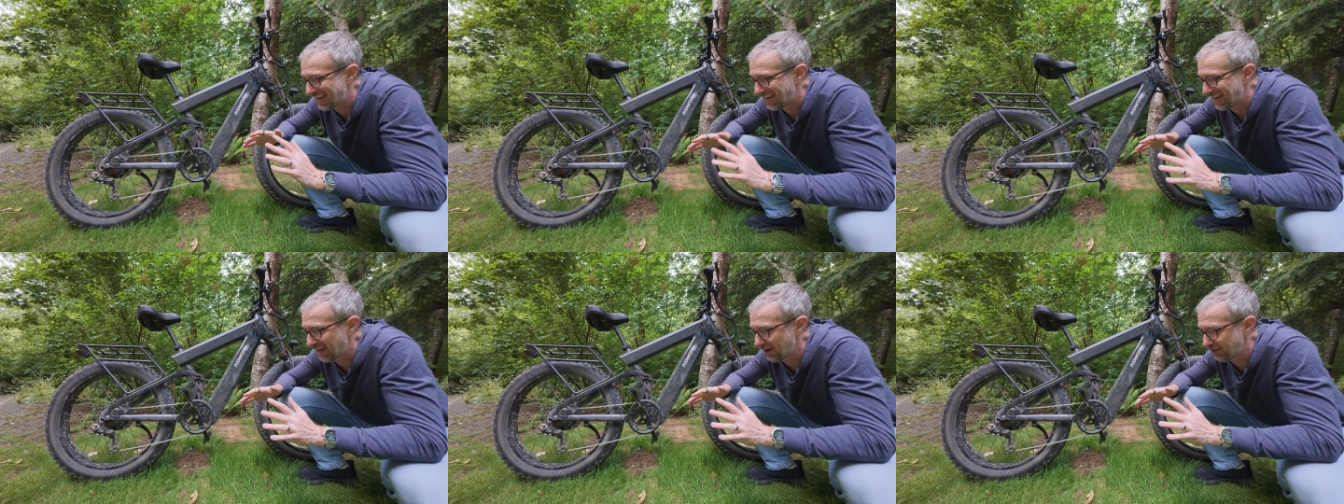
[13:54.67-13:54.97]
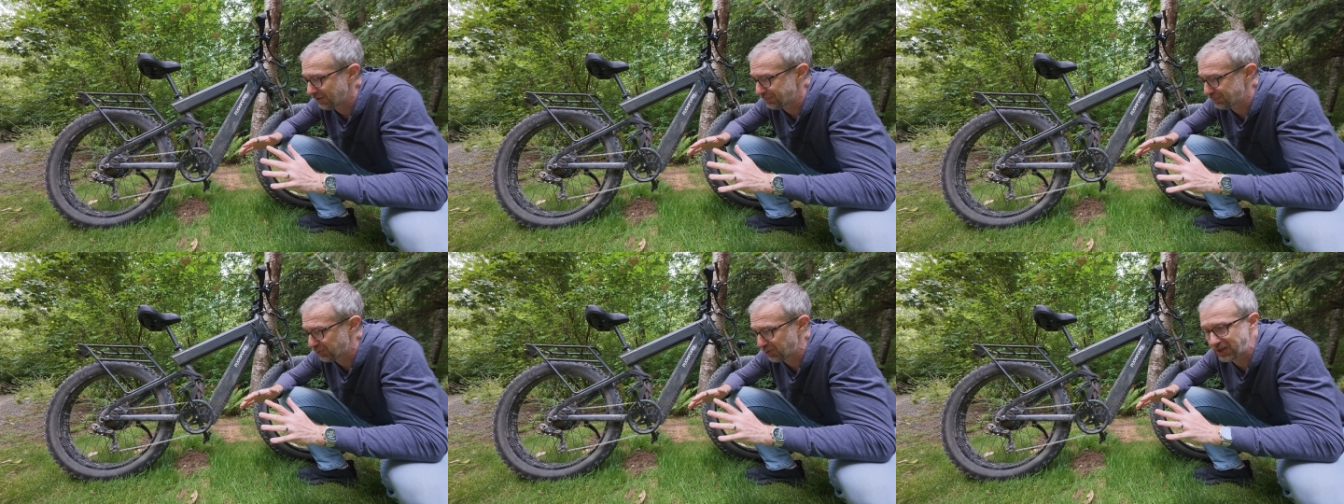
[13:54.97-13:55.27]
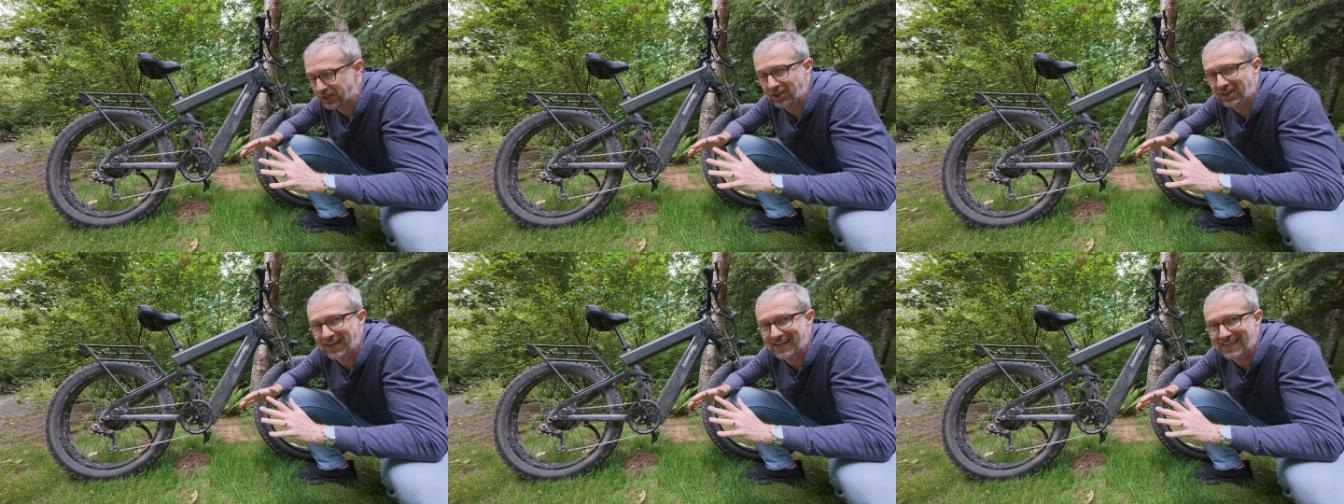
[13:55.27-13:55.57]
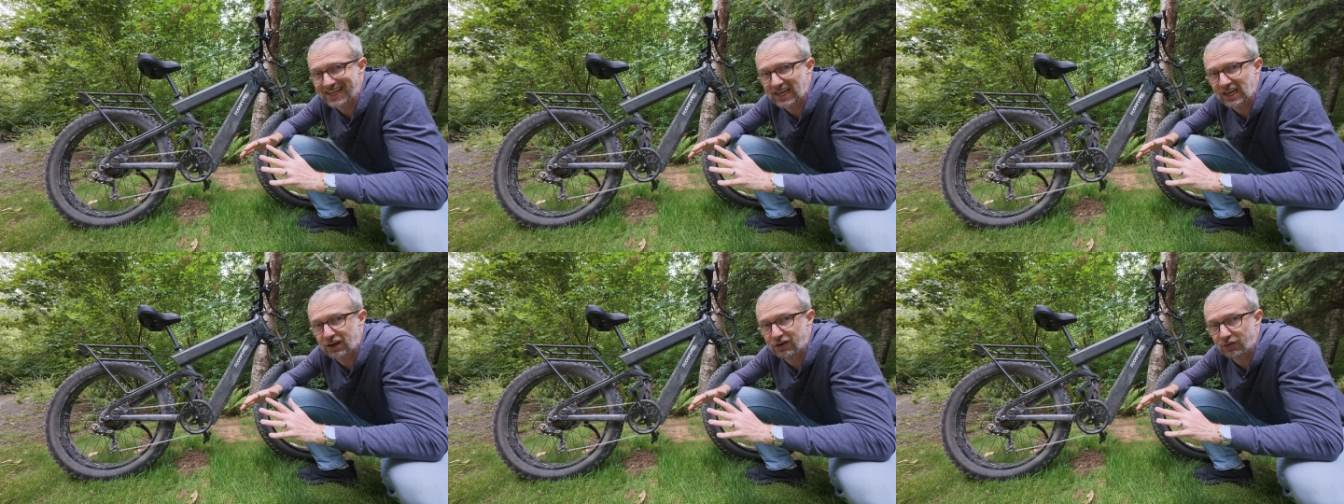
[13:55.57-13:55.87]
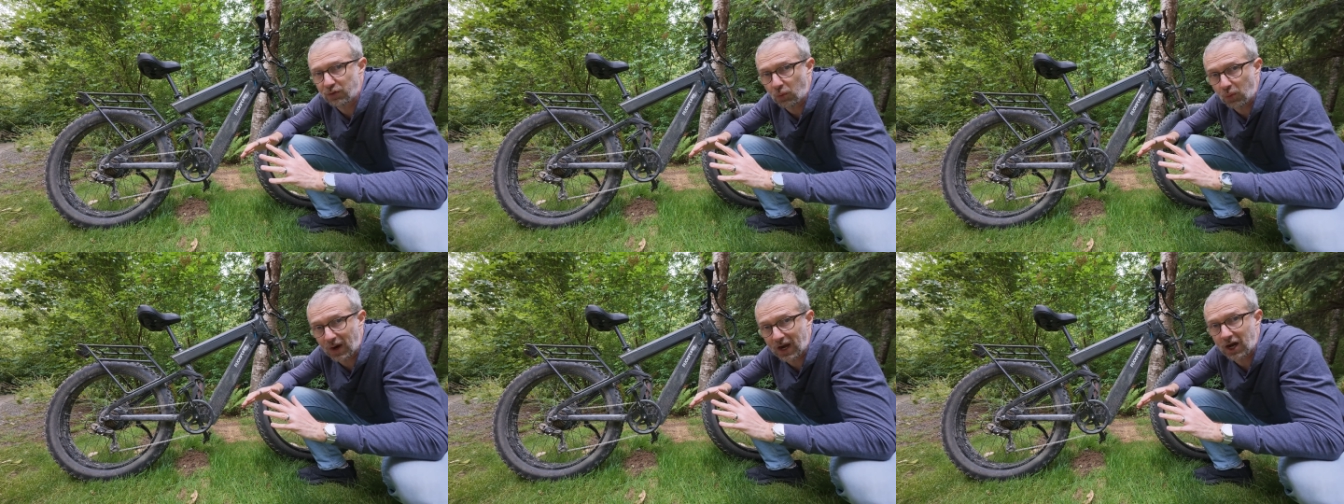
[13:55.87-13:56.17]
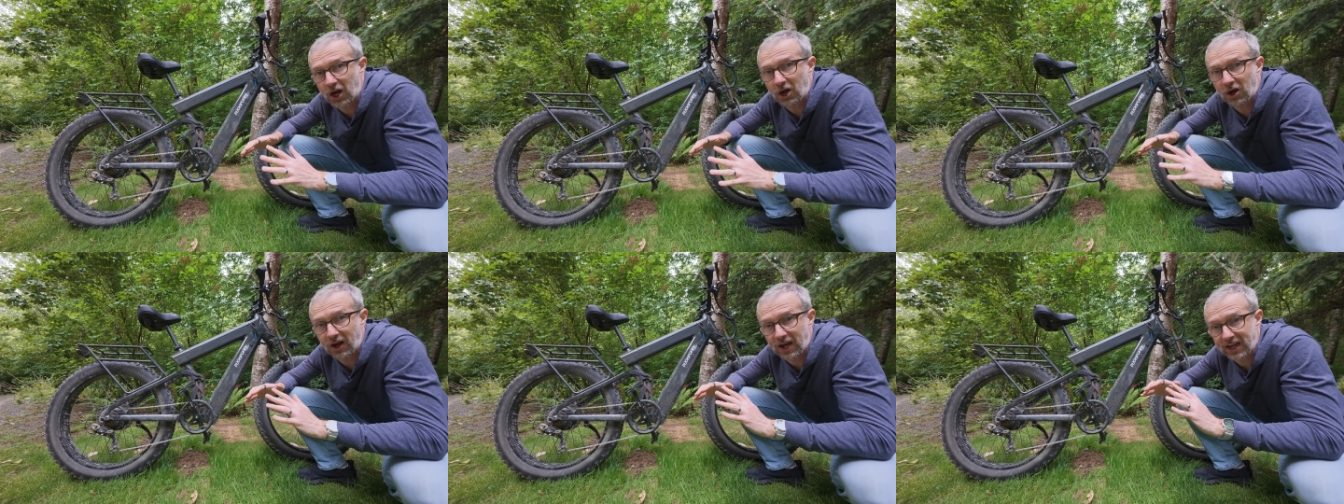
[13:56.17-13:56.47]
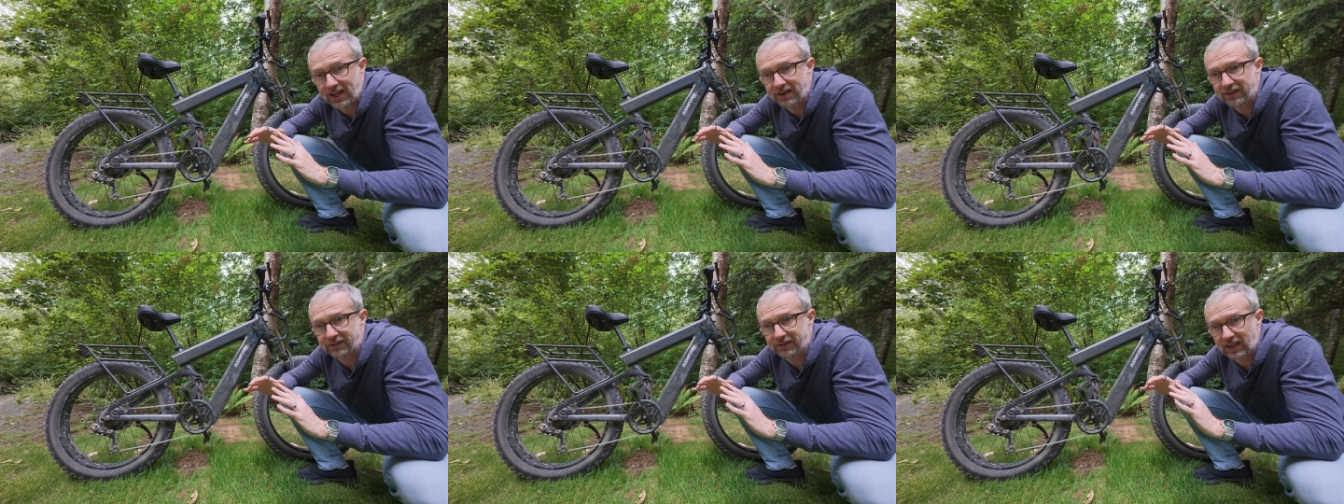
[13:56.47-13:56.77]
I have a pretty good idea of where
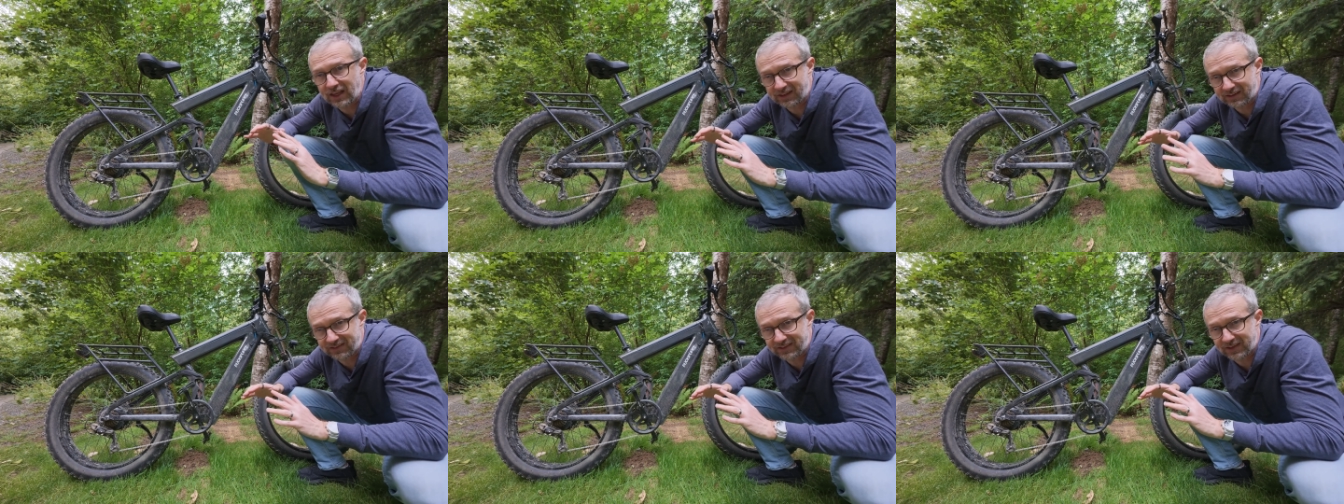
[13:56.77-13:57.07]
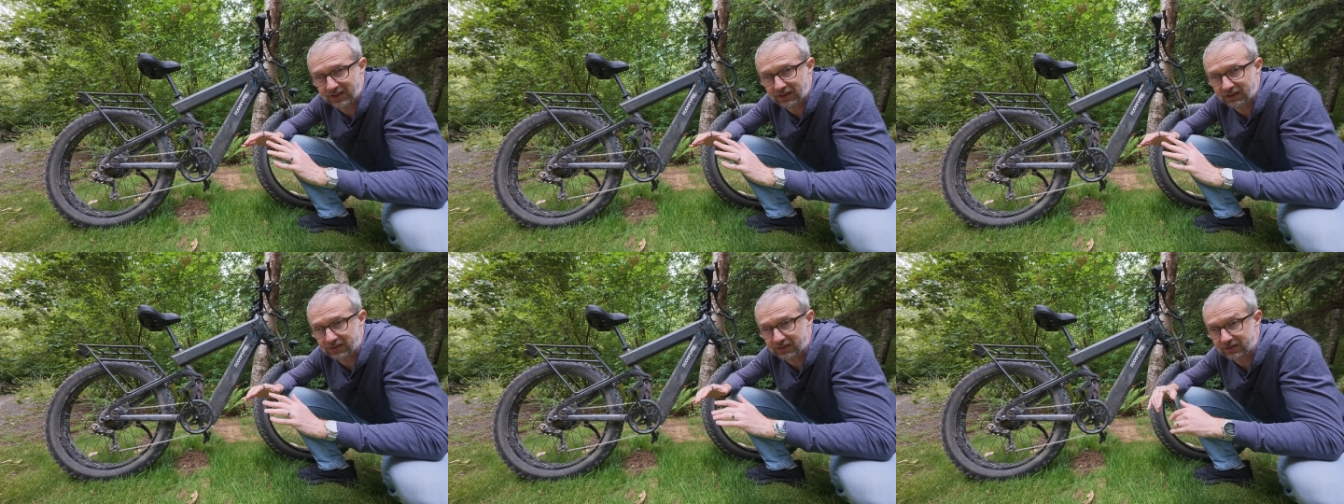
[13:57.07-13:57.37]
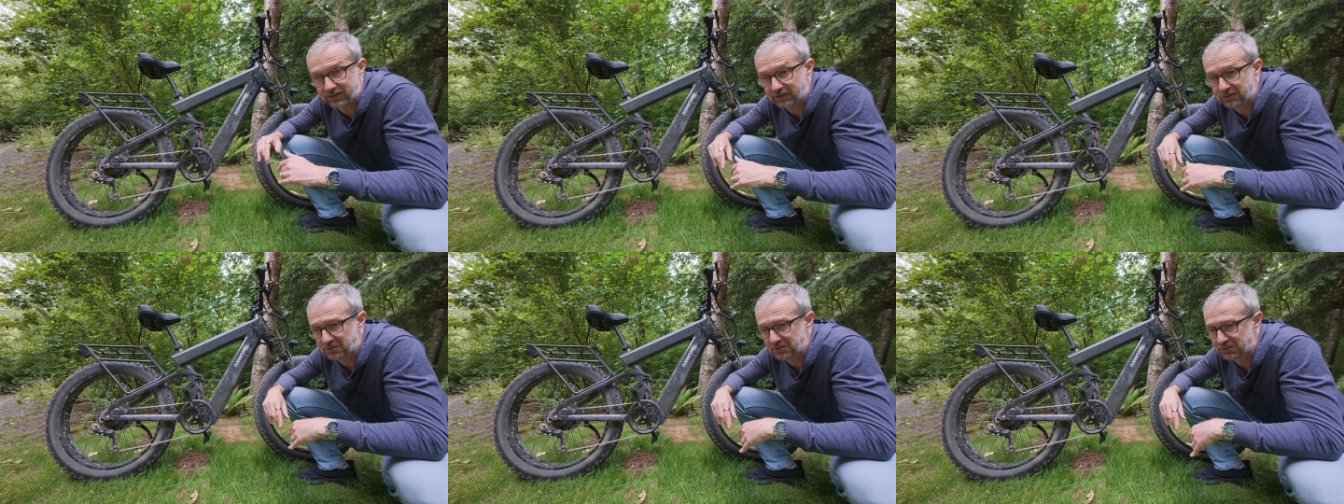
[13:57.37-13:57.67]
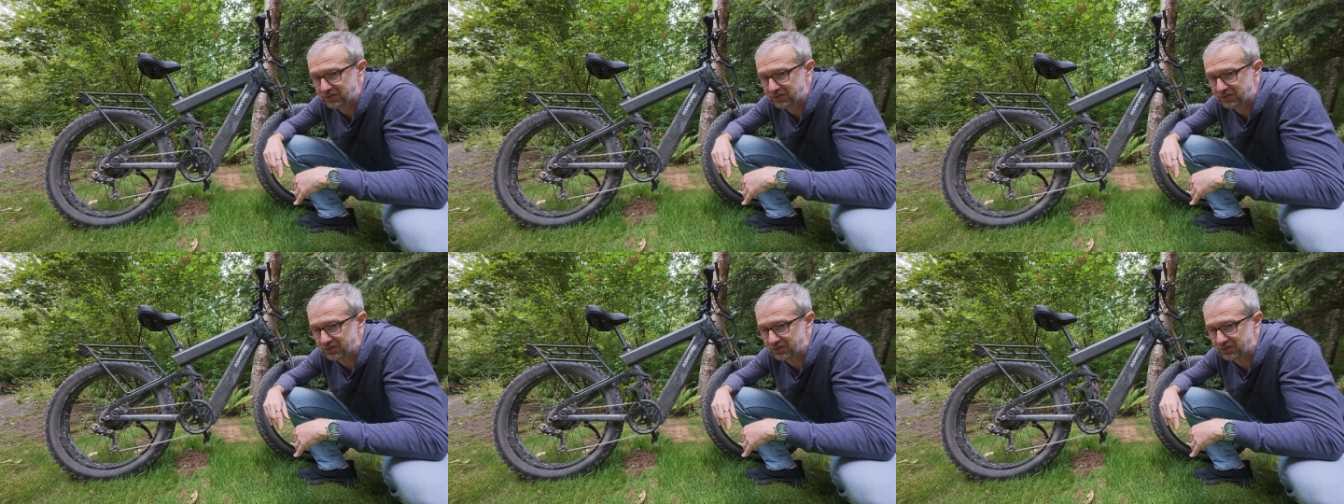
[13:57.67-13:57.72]
it excels.